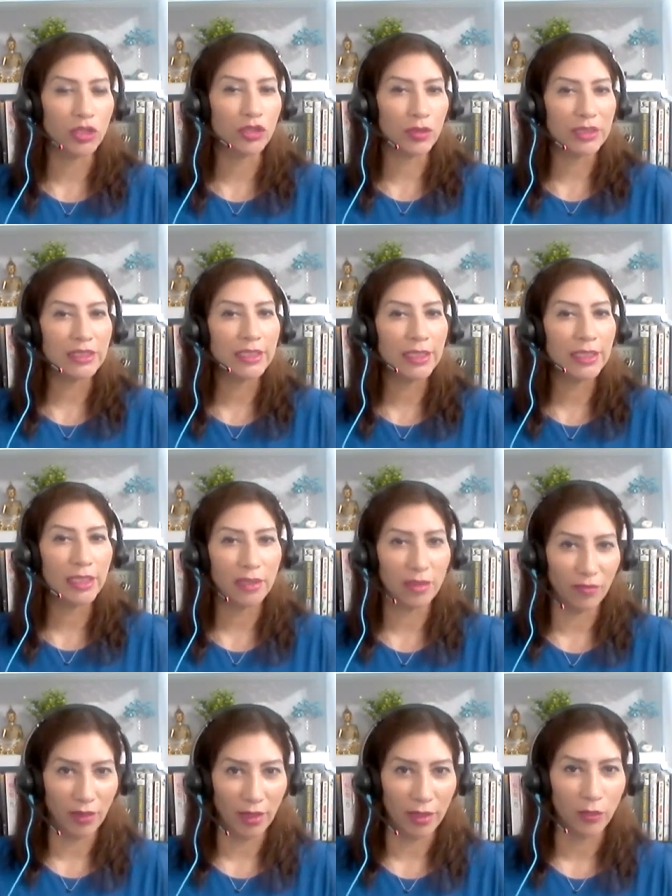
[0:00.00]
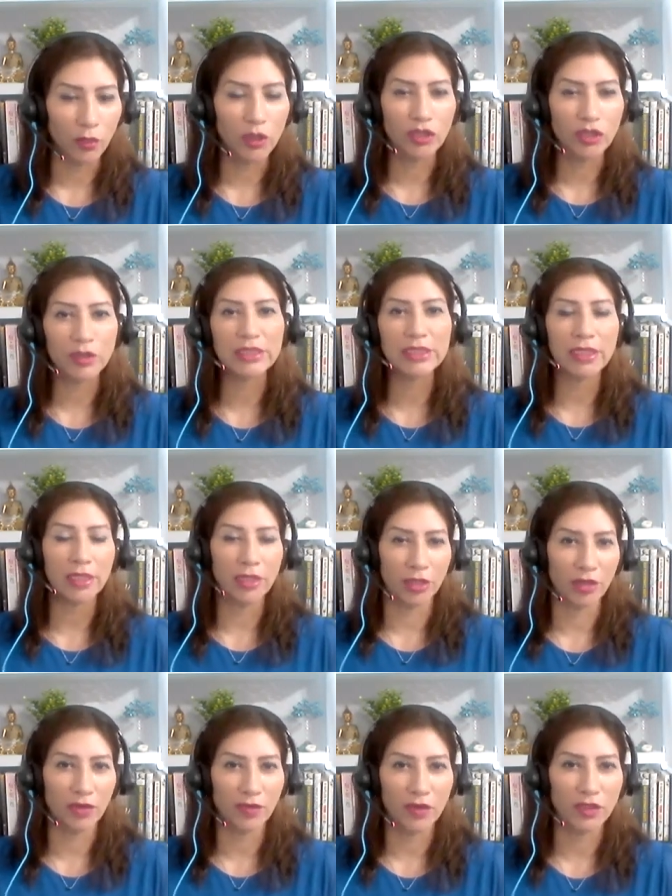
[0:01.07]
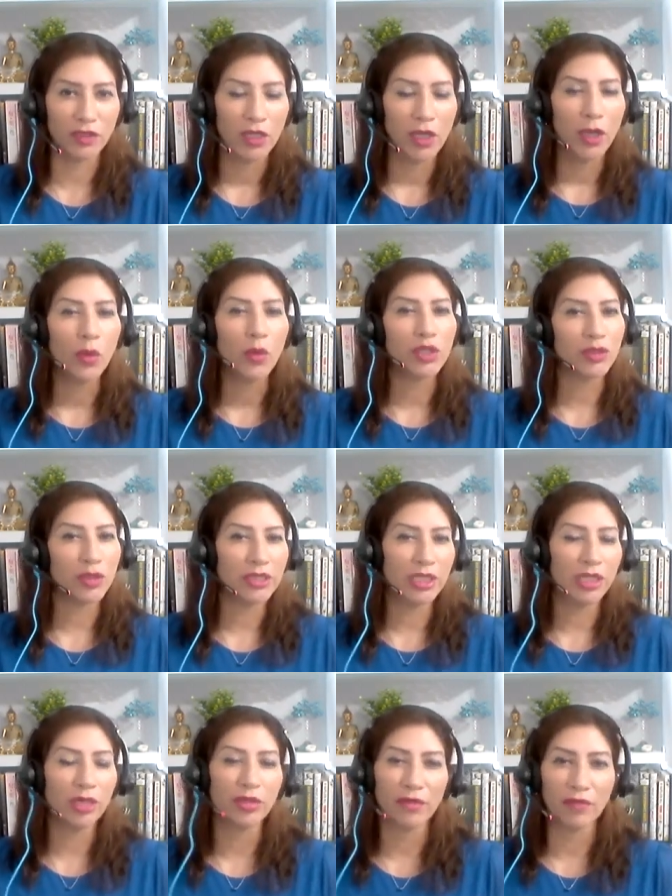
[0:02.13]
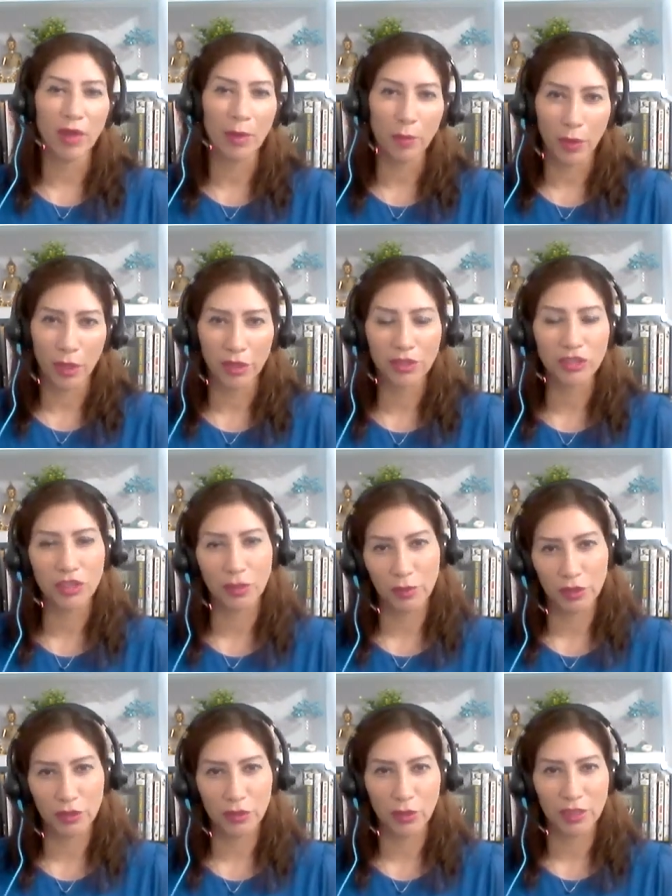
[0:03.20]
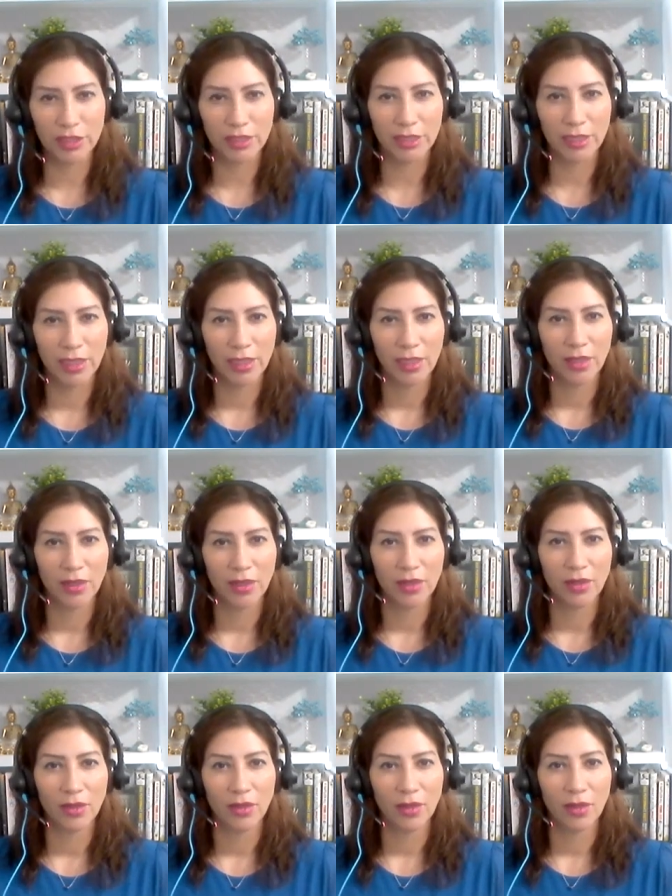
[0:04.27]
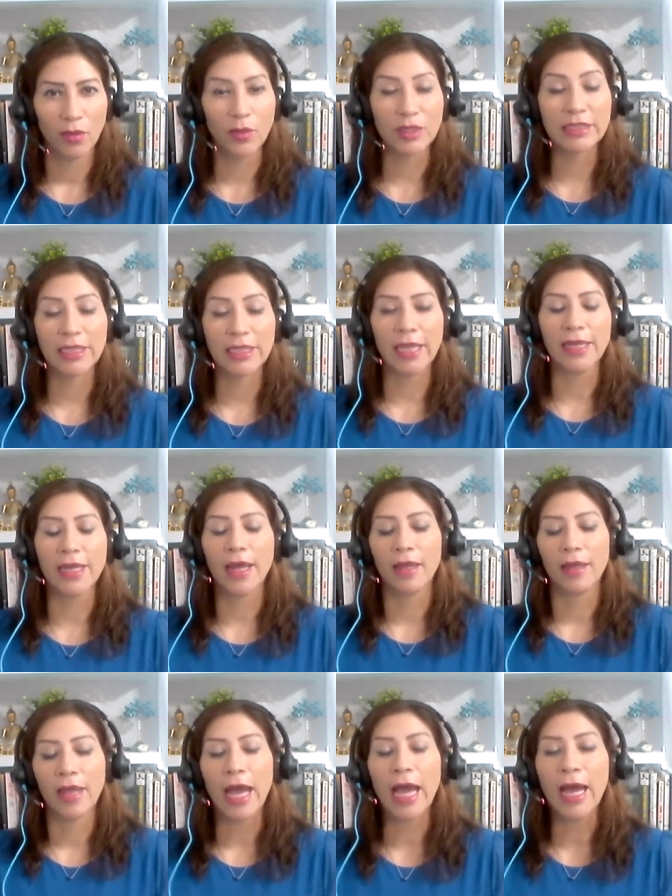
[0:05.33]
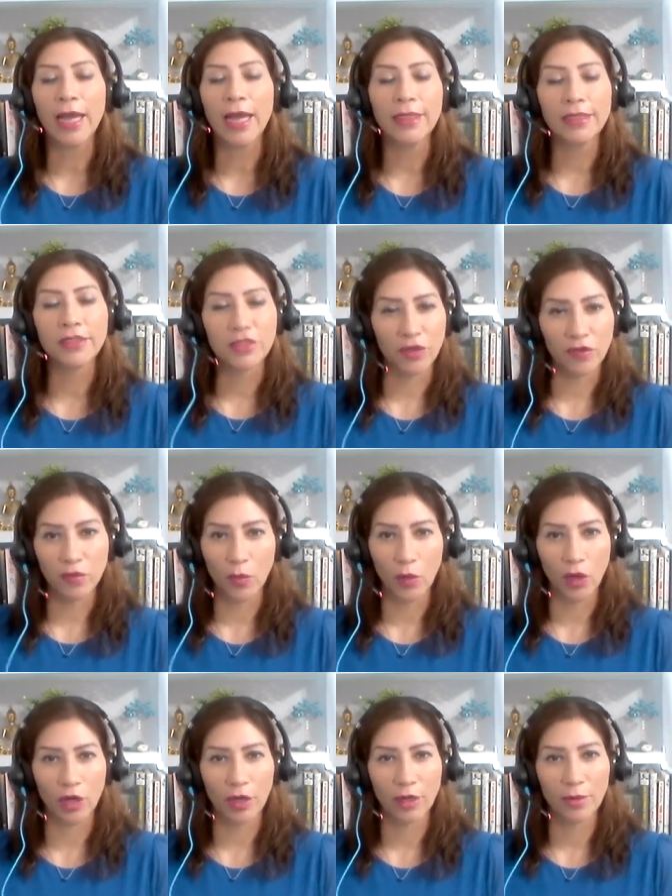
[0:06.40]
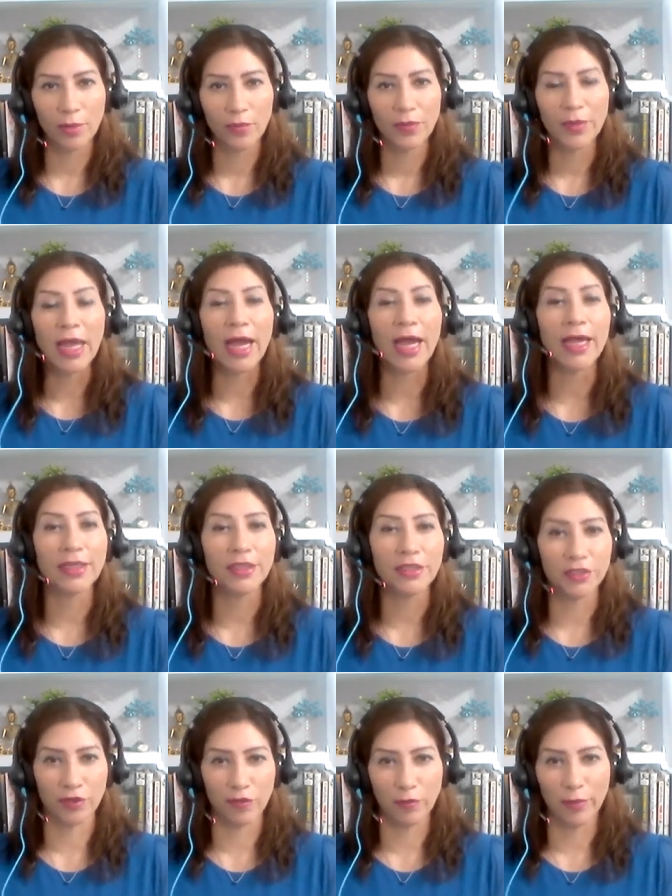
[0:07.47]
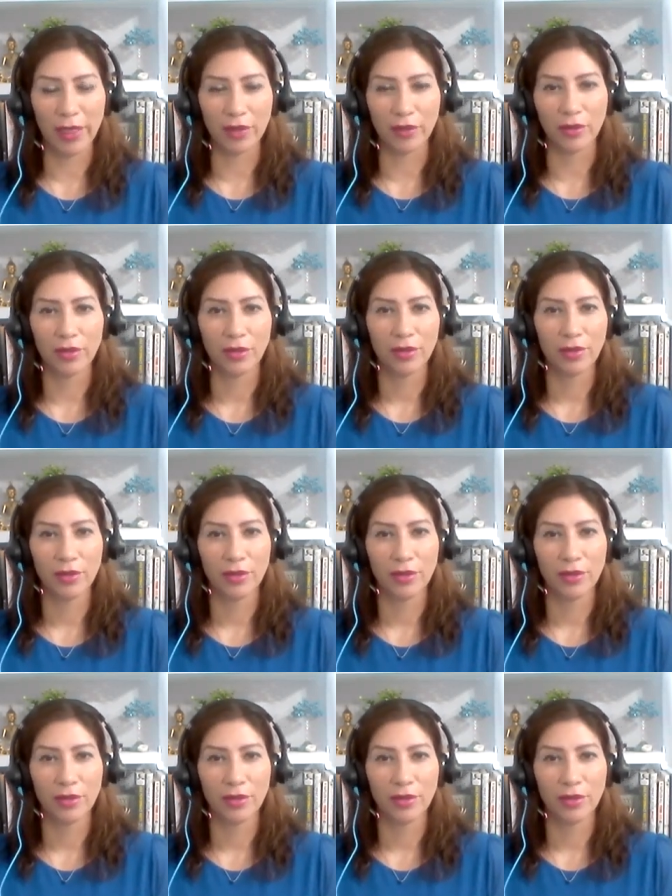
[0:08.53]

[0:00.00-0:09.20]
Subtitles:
We're trusting the divine. We're trusting the universe. We're trusting our divine partnership with Source. We're saying, I deserve more. I deserve better.